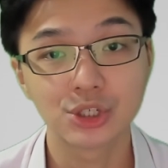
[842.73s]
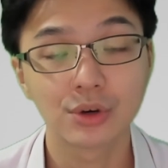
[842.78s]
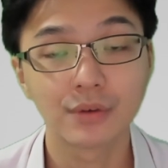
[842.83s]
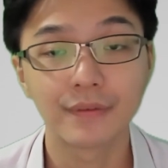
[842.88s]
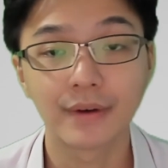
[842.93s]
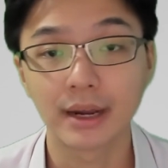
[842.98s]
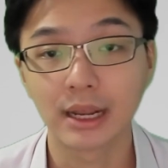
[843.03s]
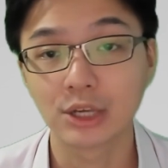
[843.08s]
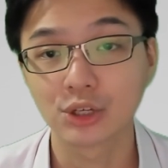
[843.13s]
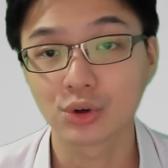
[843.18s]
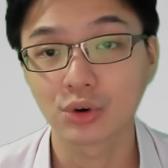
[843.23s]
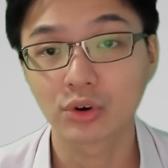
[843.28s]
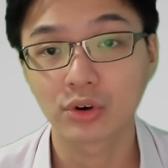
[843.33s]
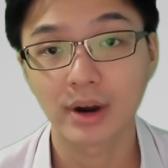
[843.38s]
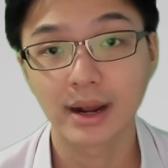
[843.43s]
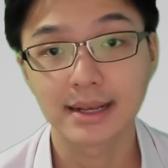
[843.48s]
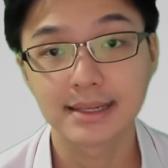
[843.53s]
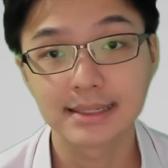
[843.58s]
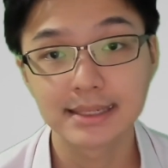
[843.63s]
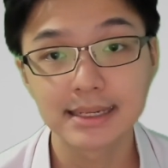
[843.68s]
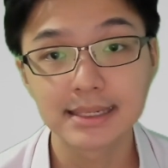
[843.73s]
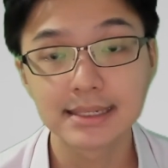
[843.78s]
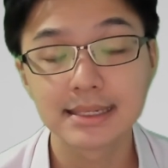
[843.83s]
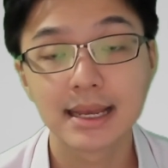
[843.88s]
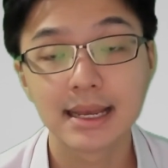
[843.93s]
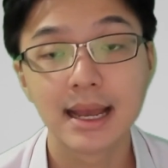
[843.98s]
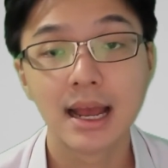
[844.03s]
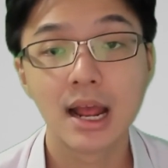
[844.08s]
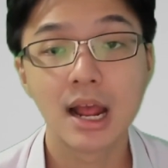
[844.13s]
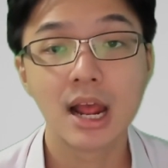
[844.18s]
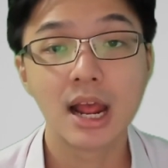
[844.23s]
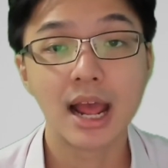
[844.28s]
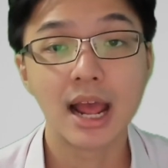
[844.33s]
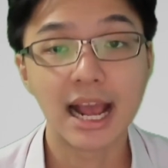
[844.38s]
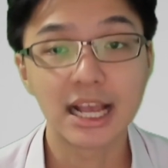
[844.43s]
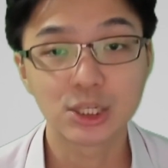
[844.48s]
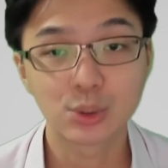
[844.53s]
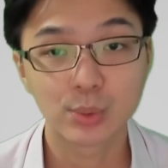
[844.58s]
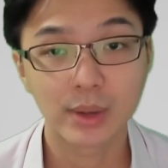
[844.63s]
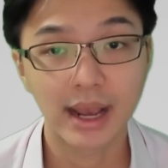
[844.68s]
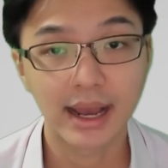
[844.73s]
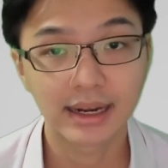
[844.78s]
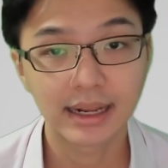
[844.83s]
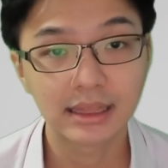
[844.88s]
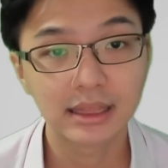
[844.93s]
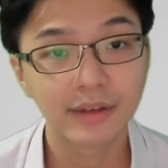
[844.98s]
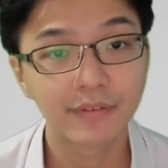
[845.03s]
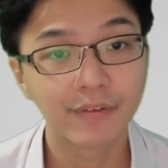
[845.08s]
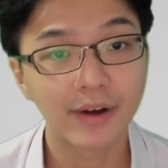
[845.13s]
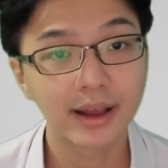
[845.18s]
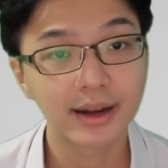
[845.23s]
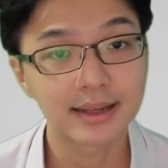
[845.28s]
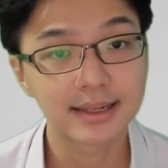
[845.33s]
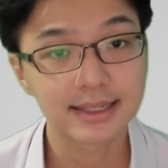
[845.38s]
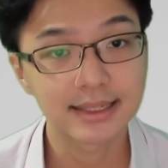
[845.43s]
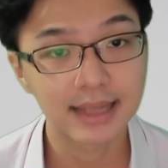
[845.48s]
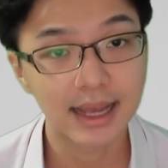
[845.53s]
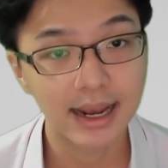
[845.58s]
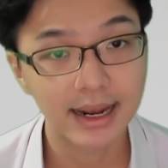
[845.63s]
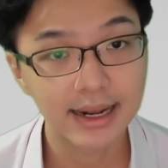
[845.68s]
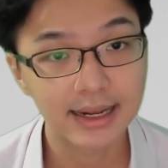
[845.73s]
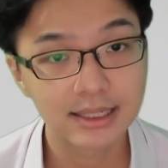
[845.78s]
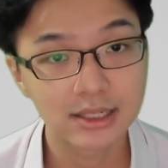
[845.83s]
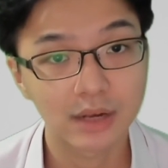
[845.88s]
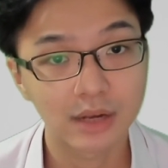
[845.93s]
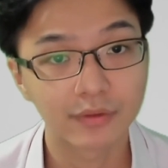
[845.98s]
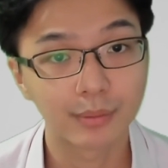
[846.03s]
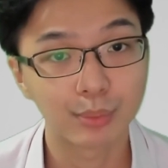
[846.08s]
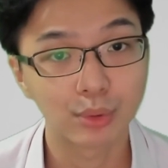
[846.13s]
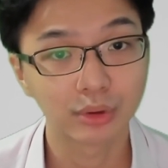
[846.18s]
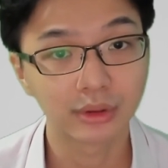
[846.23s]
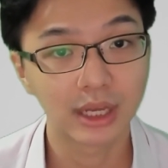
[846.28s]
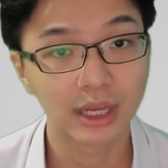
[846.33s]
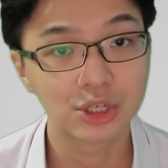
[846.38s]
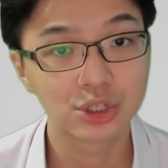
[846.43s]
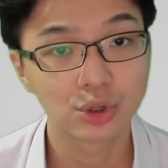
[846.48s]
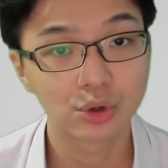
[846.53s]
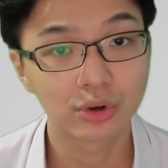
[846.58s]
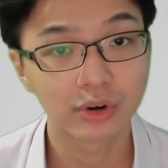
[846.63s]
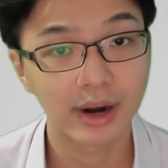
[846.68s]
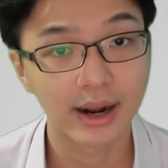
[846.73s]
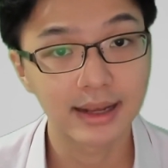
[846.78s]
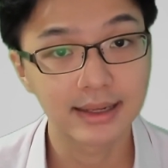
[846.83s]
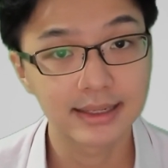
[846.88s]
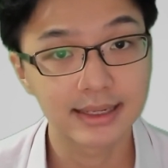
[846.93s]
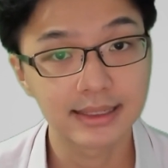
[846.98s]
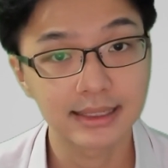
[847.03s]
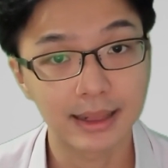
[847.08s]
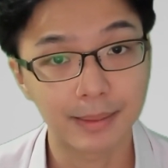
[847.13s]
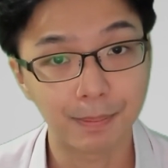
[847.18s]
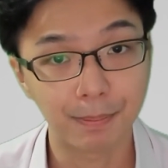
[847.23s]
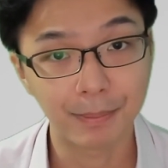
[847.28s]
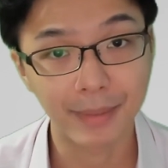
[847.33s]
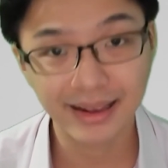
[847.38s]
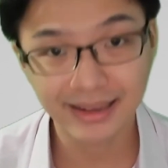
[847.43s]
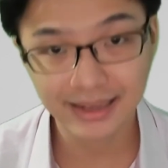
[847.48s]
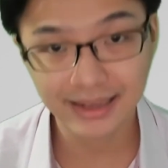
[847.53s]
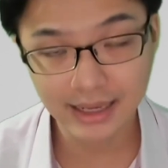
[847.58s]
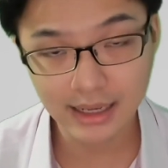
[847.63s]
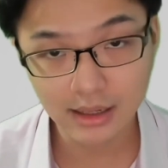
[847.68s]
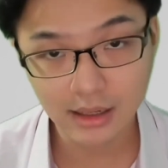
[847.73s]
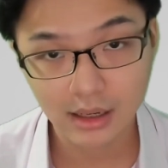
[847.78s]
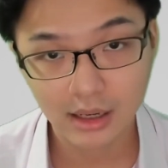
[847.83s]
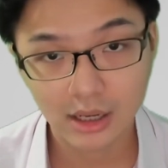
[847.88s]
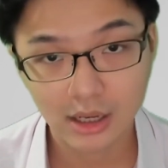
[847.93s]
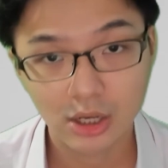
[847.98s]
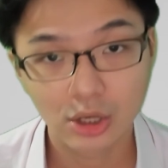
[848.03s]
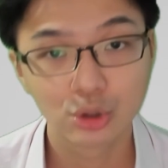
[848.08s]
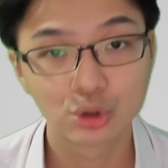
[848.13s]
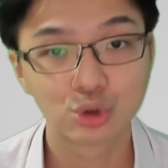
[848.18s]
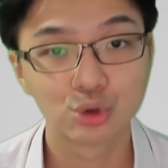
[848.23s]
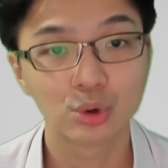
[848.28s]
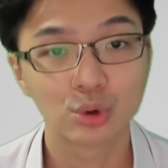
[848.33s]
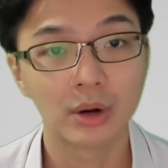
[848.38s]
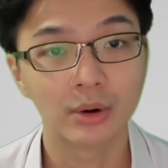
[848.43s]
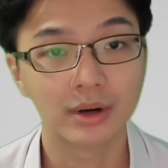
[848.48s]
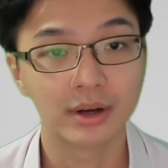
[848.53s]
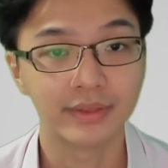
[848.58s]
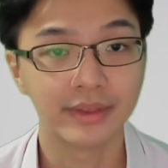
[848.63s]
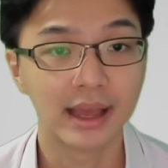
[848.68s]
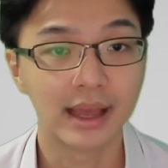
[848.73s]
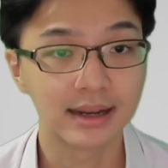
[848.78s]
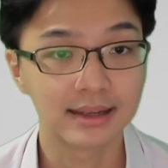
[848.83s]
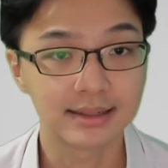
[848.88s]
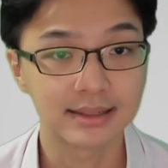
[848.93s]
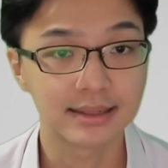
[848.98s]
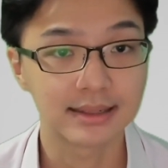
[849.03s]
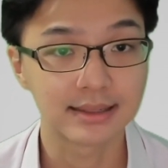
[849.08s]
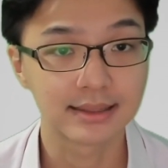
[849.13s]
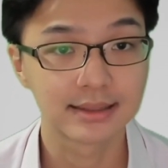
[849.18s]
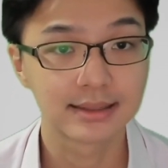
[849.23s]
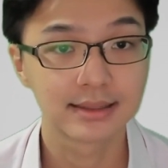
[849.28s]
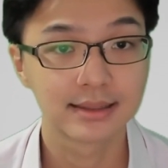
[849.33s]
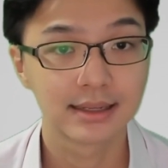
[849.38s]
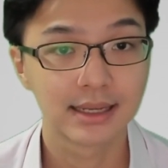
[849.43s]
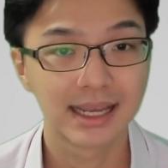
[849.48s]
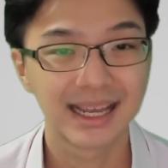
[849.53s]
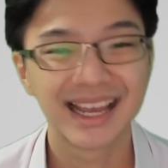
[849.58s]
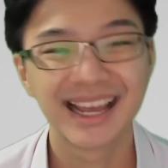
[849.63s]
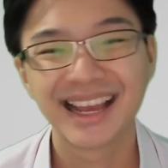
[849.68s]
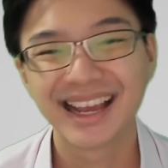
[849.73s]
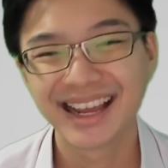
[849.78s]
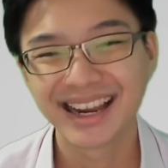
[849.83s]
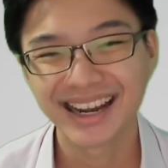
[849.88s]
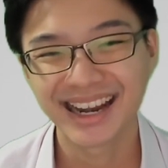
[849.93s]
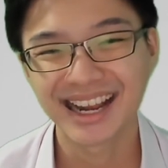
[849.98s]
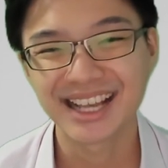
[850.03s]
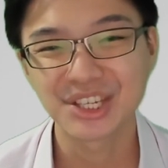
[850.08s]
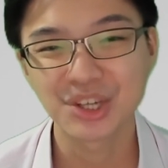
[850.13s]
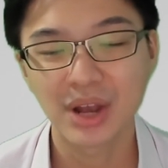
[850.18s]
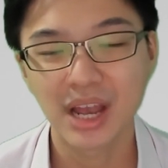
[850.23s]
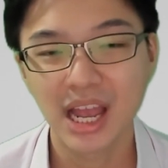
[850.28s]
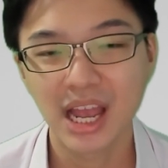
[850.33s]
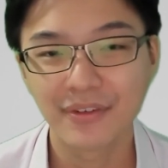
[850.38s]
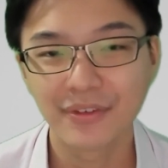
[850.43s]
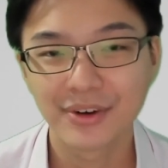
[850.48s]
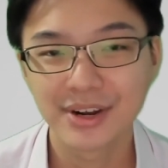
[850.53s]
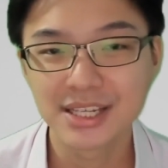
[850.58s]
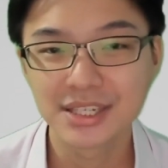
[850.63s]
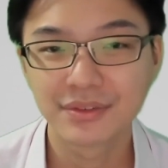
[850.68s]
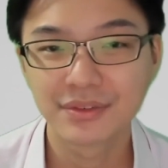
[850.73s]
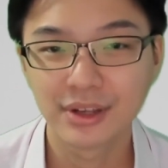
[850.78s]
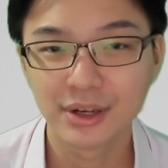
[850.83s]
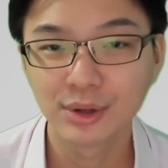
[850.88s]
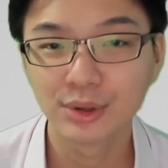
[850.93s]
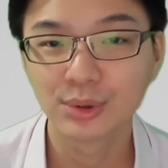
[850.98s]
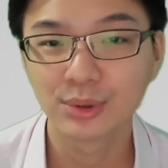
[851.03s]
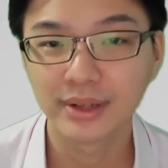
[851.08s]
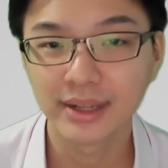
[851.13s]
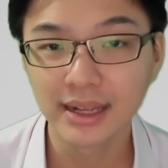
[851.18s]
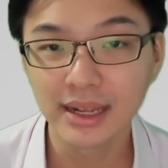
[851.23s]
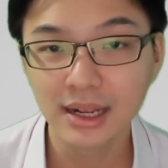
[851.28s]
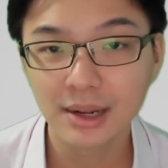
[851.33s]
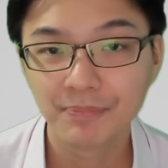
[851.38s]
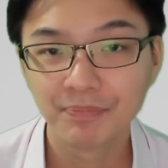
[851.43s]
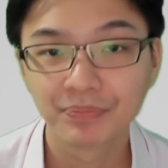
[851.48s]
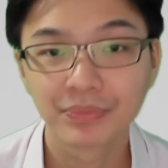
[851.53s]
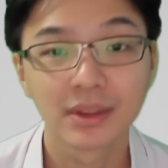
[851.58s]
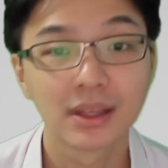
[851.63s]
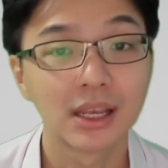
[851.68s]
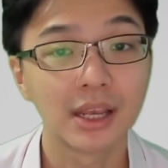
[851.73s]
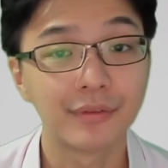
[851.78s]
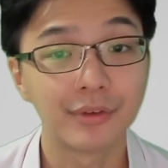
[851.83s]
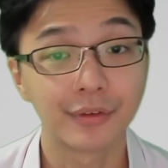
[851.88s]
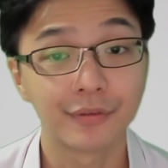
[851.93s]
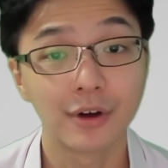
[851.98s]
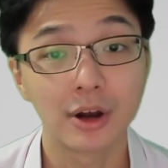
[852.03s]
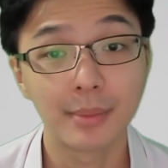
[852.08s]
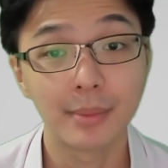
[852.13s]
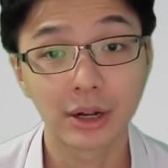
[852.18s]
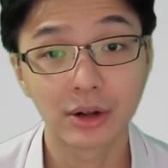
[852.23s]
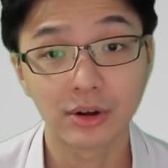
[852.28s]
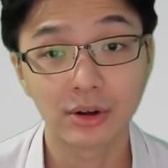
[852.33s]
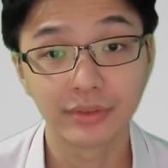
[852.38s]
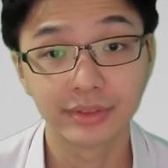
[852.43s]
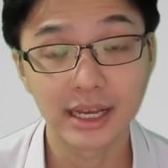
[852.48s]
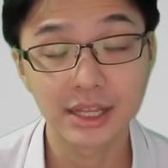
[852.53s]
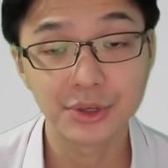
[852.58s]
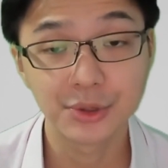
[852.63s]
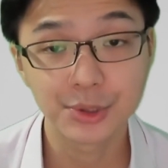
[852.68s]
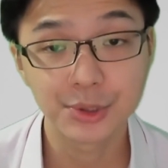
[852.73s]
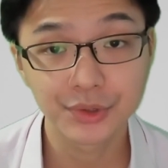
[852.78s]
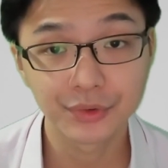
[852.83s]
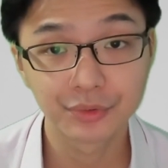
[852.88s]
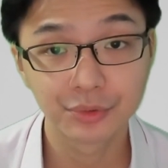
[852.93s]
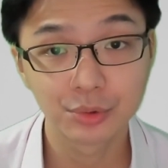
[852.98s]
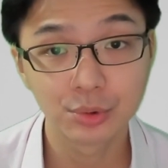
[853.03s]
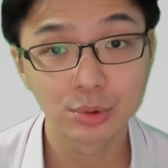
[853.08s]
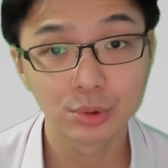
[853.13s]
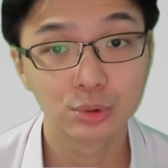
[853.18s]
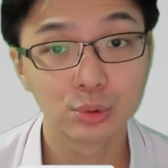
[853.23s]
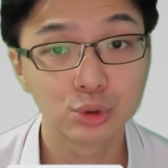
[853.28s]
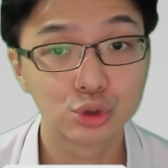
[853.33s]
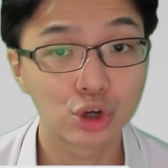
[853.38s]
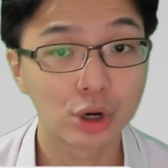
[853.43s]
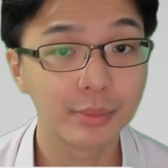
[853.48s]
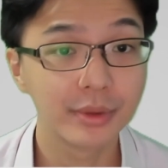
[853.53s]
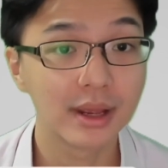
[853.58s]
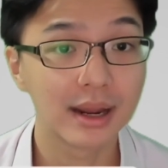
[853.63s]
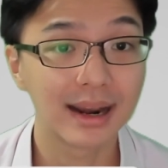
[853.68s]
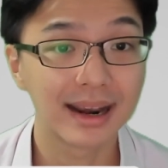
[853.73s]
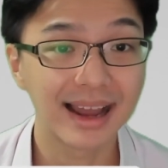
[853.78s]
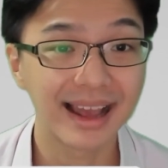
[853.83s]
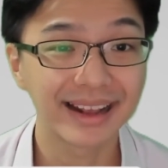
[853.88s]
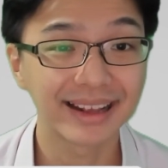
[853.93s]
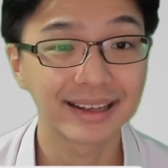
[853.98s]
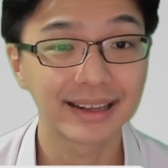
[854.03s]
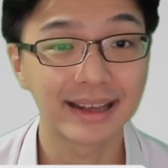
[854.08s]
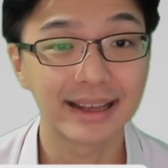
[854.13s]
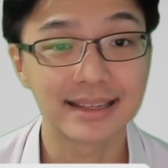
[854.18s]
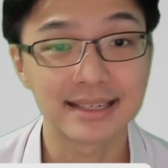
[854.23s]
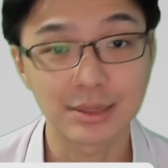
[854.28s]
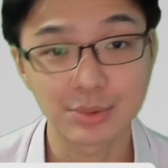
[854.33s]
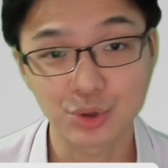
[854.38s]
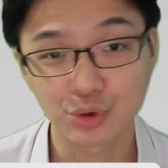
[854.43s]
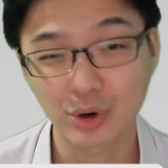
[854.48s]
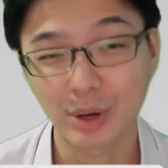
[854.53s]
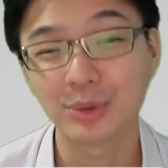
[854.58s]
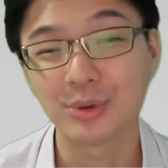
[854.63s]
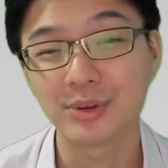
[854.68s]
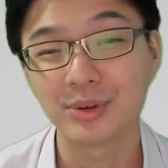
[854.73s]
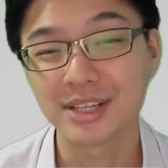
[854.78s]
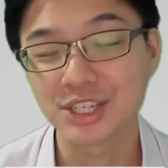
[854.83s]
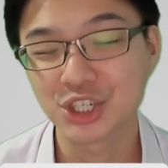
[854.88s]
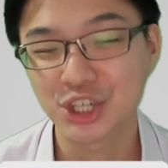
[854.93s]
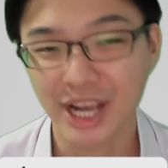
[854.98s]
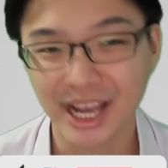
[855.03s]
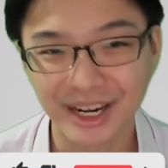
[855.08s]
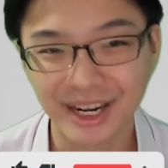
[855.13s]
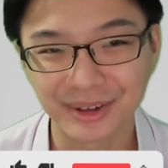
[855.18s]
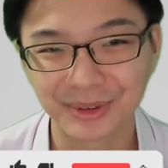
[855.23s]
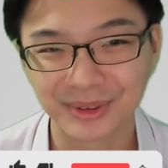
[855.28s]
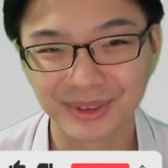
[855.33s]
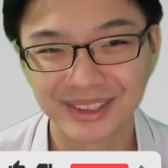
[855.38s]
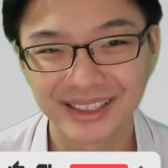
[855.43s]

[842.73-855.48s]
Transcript: financial crisis as we identify the signs of a potential crisis in making through our analysis. That's all I have for this video today. If you found my content useful, do drop me a like and subscribe to this channel.